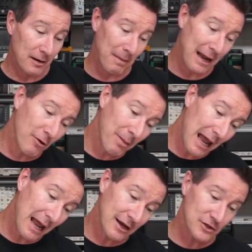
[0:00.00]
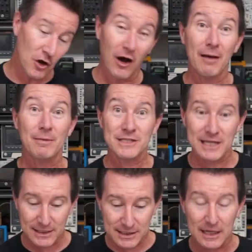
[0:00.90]
Mailbag time
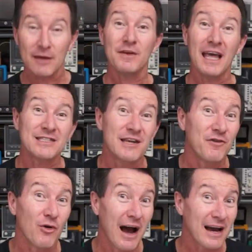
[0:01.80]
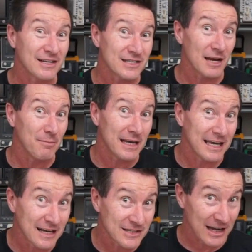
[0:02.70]
sensitive. Yes, if you are going to send me
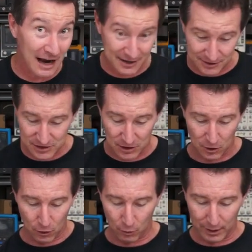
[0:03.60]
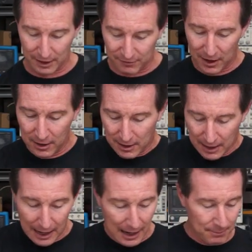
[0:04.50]
Kickstarters or whatever,
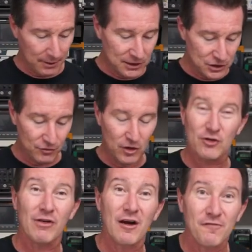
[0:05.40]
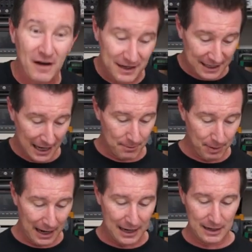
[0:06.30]
um, because you've got a crowdfunding
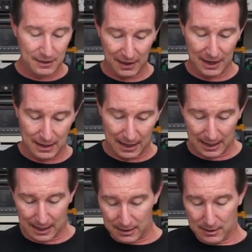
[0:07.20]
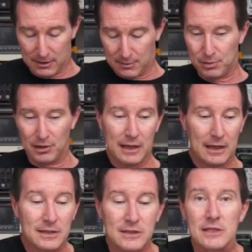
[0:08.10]
campaign, then... Uh,
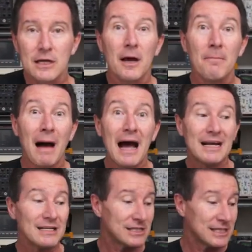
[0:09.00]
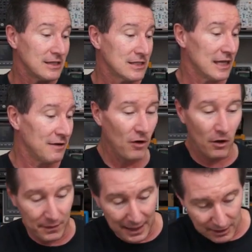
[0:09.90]
Please mark it sensitive
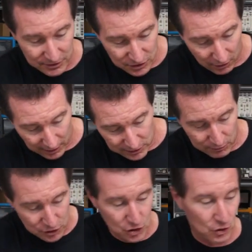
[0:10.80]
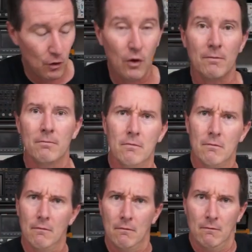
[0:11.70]
on the outside to ensure
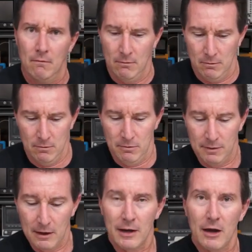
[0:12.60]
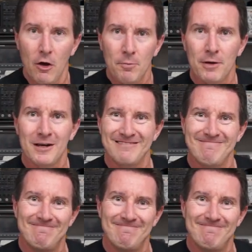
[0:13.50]
that I open it.